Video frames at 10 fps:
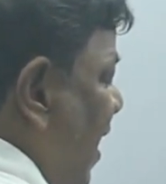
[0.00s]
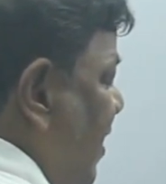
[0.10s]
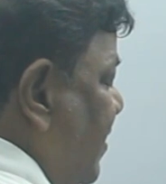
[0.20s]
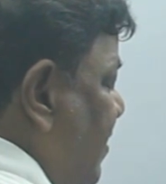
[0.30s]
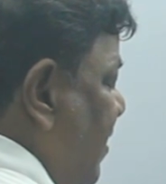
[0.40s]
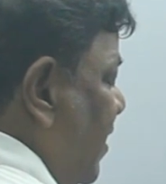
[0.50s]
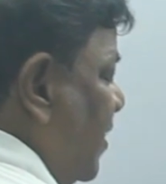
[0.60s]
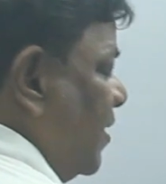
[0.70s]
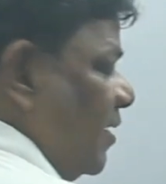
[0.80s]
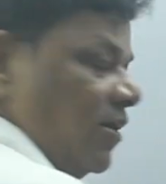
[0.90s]

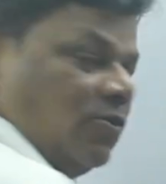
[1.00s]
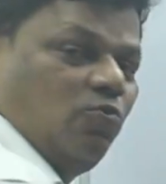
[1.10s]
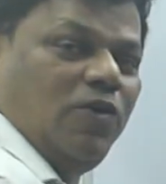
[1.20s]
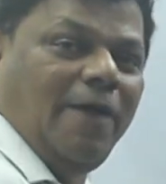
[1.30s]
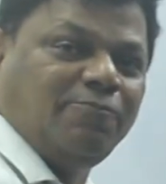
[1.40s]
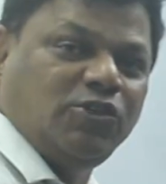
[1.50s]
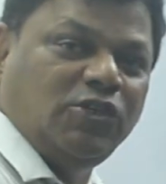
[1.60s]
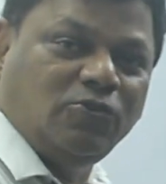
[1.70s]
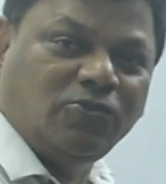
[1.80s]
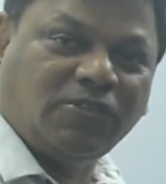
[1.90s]
80. So we have to
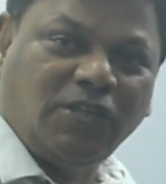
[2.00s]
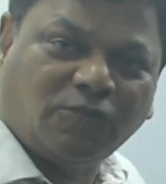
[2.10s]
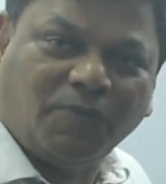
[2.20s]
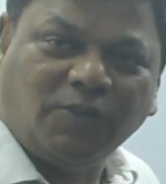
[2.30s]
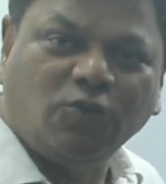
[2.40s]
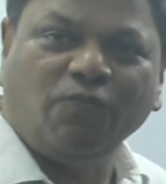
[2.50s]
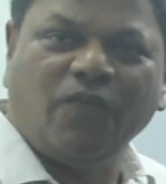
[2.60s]
use this one to